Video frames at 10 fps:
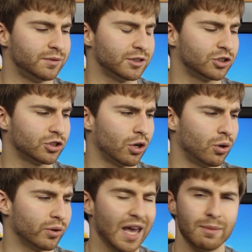And
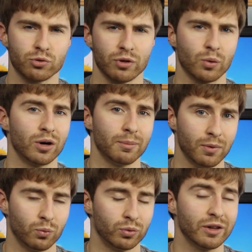so games really weren't
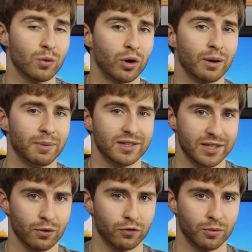really weren't a big
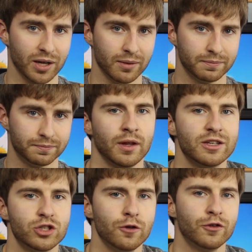deal for me.
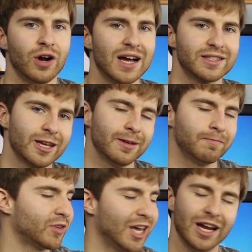And so if you're
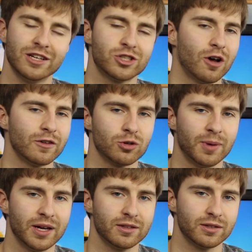asking, can I install this on
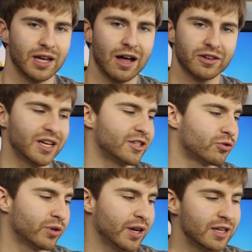my Galaxy S
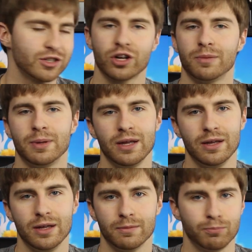three? Is it going to
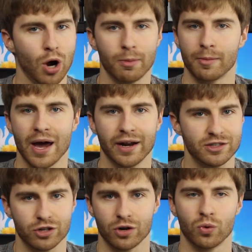be problematic?
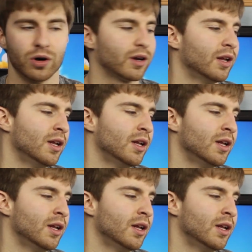Is it going to work?